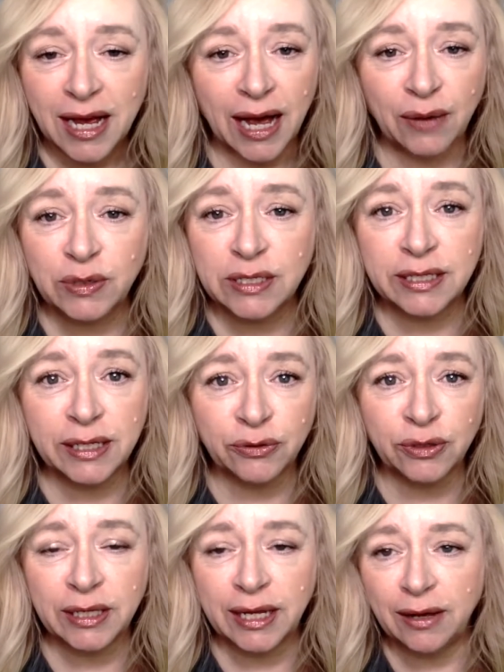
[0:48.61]
I was
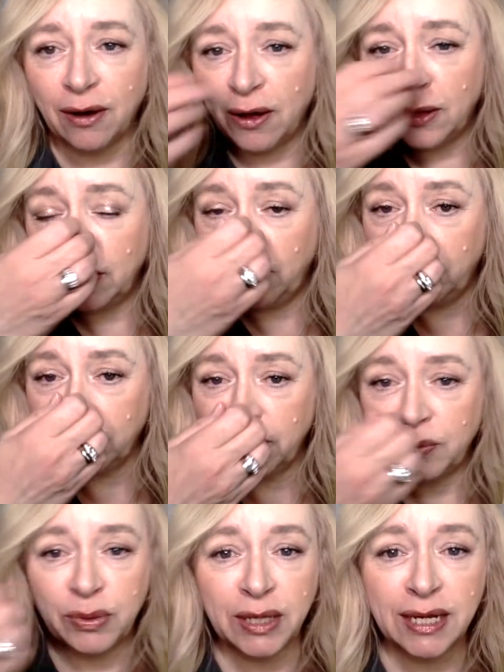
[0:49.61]
literally all over
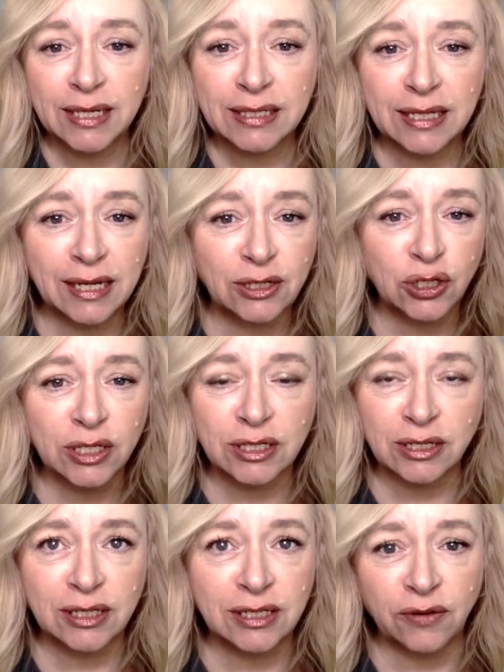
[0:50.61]
the place, like
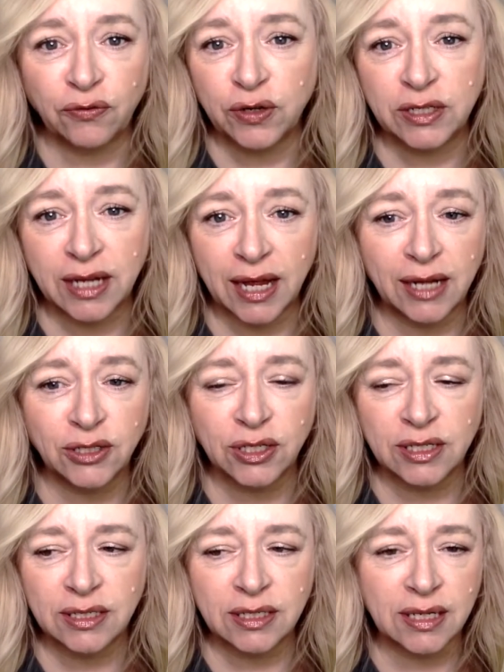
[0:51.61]
just on different
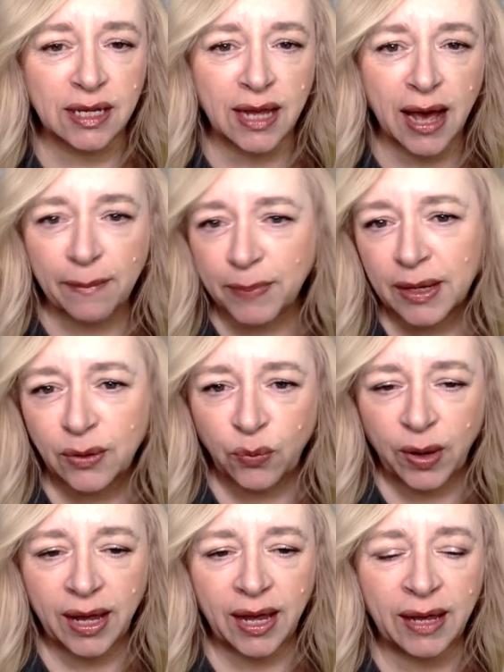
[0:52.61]
tangents, yapping
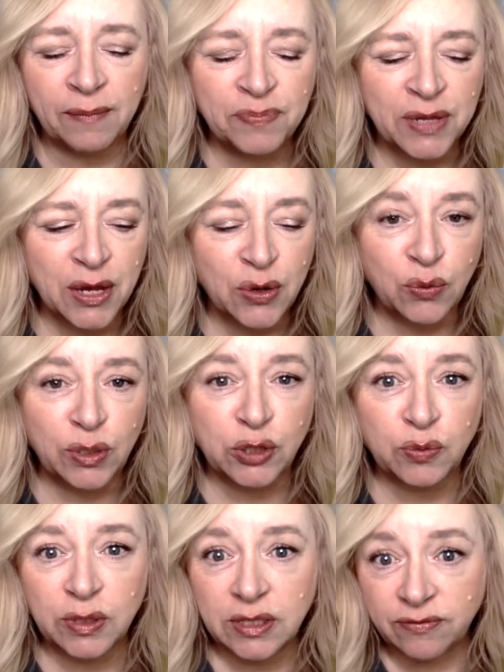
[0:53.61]
away,
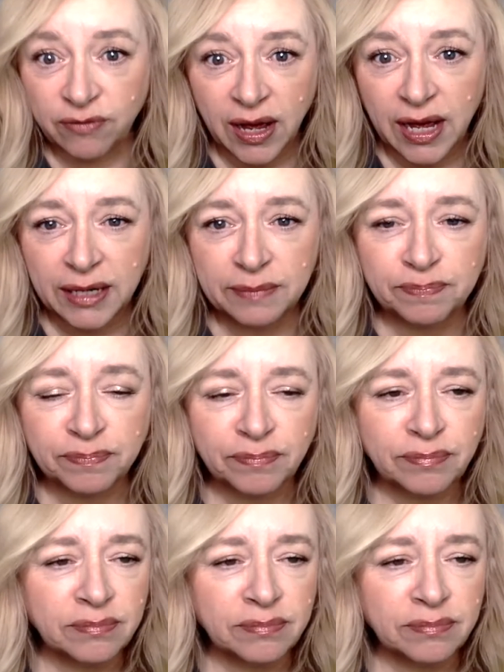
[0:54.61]
which was fun.